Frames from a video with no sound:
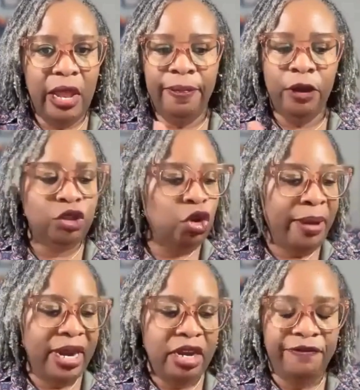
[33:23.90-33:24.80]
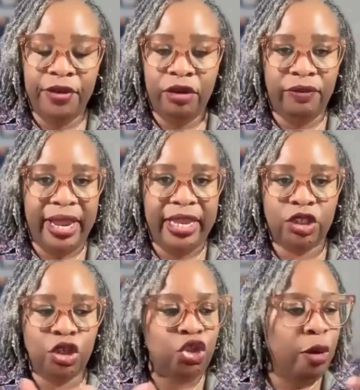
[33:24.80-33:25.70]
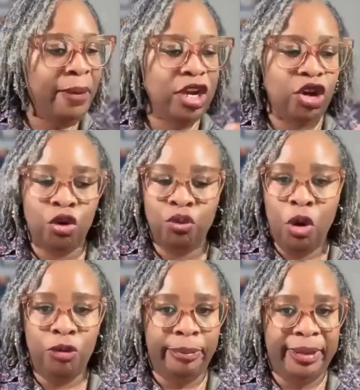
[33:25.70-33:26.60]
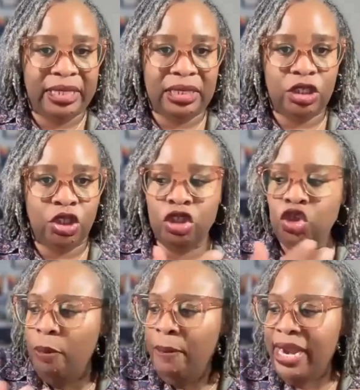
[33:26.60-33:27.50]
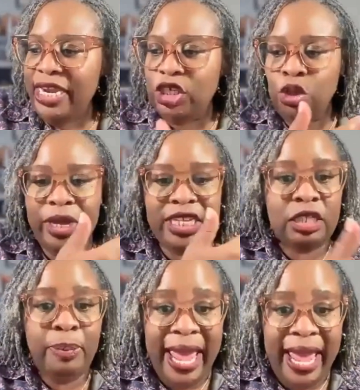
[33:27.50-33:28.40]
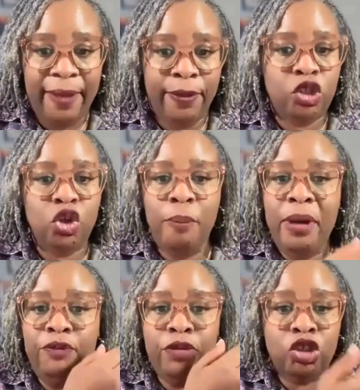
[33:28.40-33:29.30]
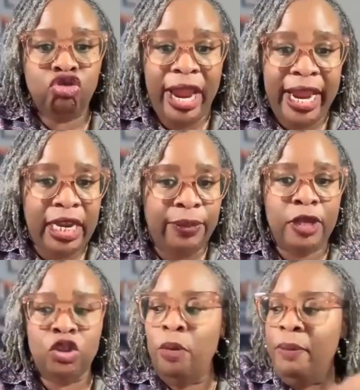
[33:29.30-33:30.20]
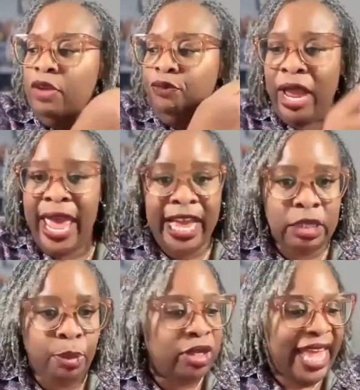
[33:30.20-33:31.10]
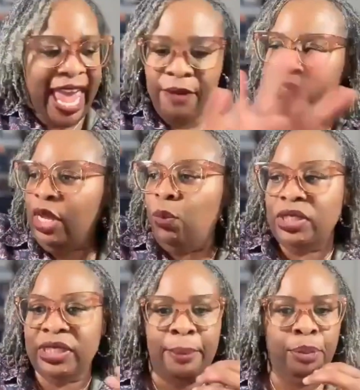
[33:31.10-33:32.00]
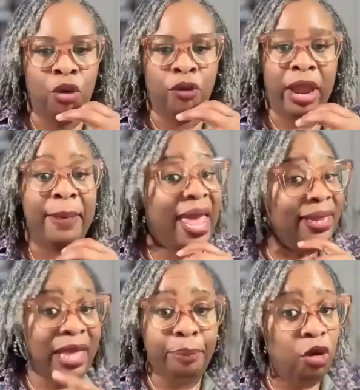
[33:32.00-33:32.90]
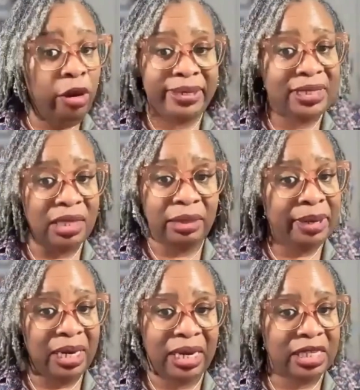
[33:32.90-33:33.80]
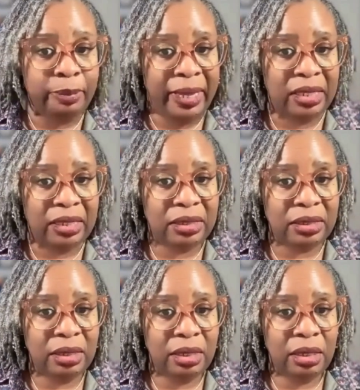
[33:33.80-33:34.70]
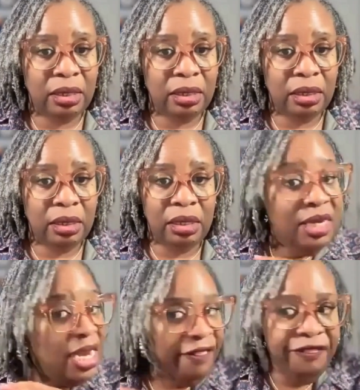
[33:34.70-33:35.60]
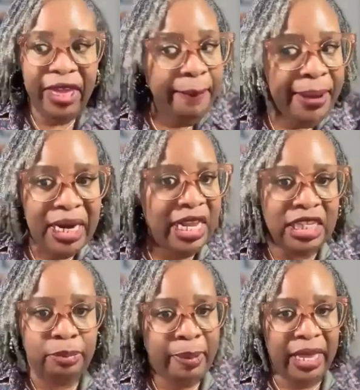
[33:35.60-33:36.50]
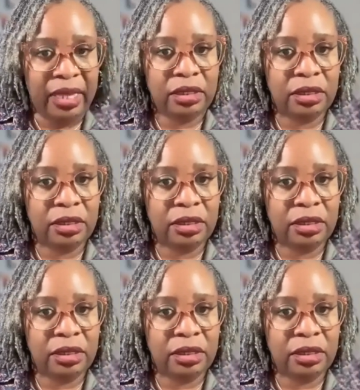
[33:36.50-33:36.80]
There's no money to fundraise. There's no money to grow the business. There's no money to expand. There's no money for training. There's no money for experts. Everything went to that program. That program is nothing but an expense. Nothing but an expense.